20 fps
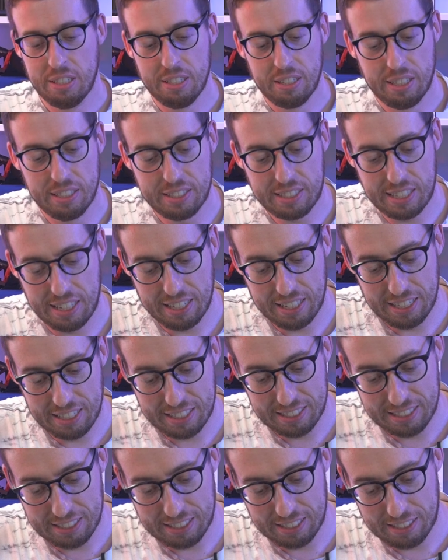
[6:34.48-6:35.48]
Let's get
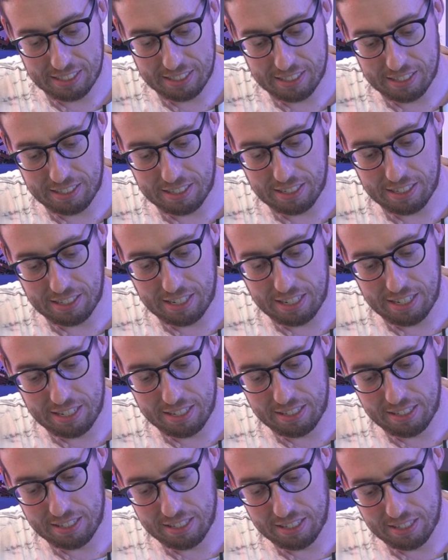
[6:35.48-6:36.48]
this
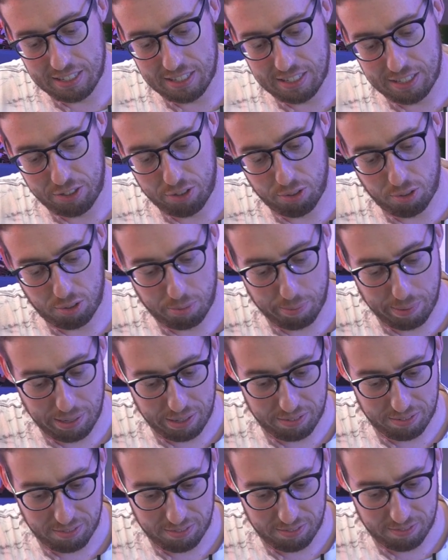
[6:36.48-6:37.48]
into the shock mount.